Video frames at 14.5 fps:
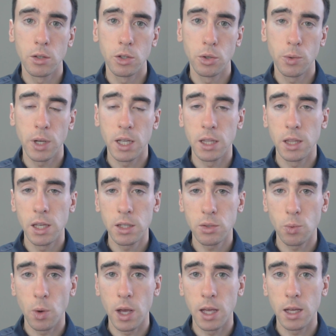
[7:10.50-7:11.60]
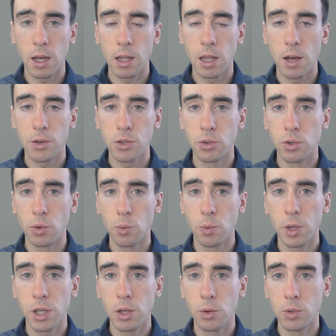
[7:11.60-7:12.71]
doing it this way allows you to
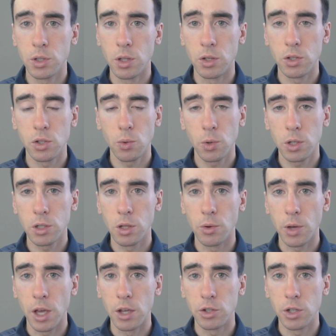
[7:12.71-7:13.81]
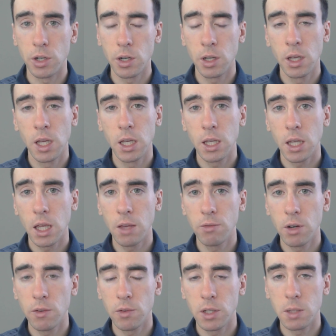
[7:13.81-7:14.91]
reuse the storage location
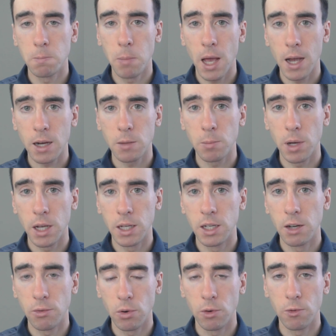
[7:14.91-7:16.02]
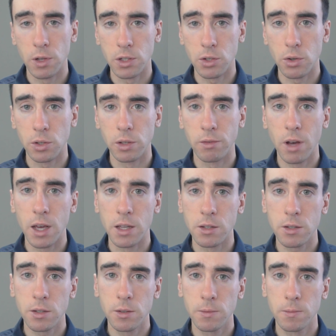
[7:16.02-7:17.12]
even if it's backed by a different physical
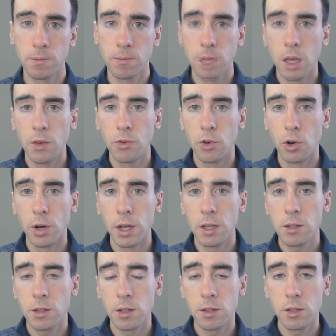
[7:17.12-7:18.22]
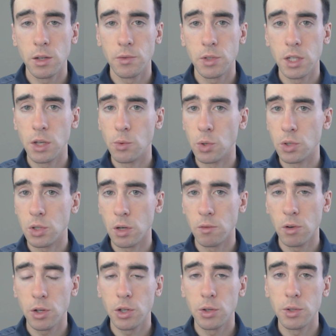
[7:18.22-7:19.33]
device. If your instance of SQL
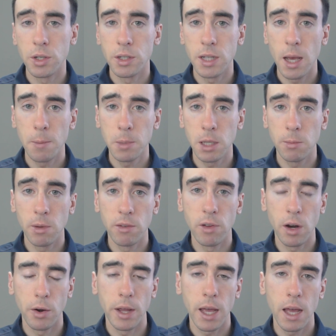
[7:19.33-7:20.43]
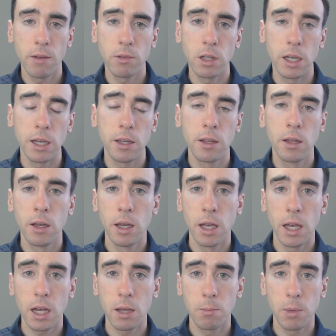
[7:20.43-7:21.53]
Server uses tempdb very heavily,
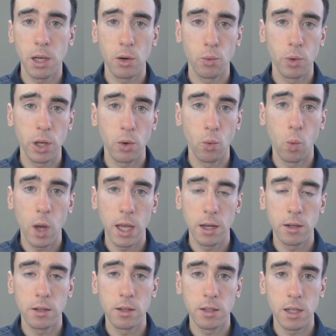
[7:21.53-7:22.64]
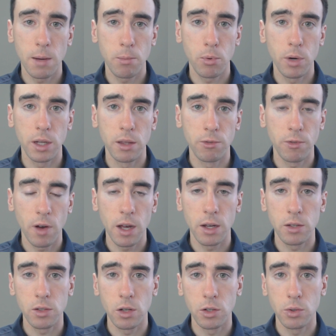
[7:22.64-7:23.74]
it can be a real win to separate the
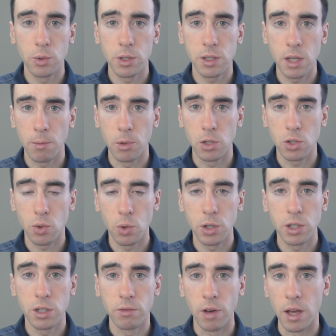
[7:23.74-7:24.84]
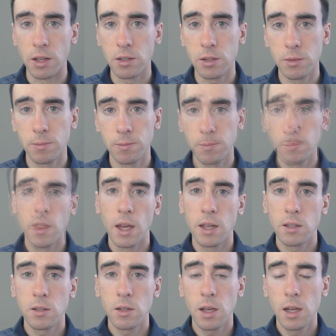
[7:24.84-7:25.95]
files onto a separate storage device.
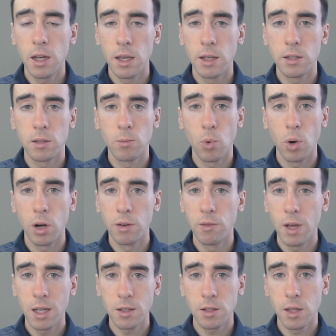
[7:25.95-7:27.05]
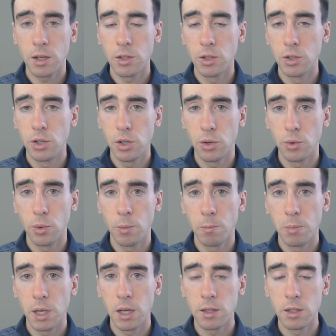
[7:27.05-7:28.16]
That said, it's a more advanced thing to do
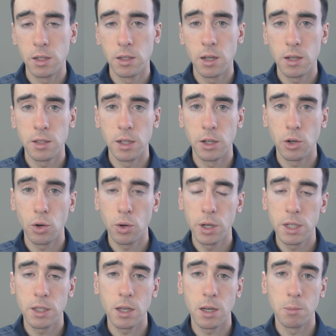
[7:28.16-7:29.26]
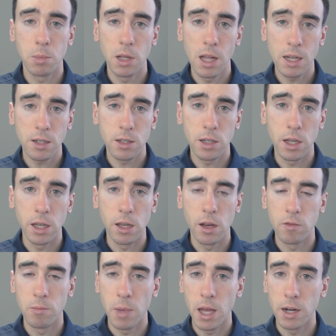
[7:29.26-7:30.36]
because it does increase the complexity
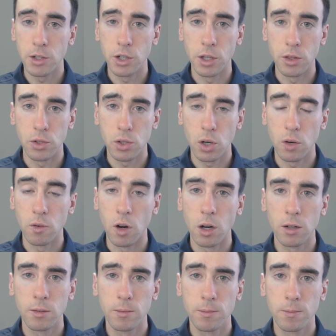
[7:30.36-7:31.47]
of managing the server.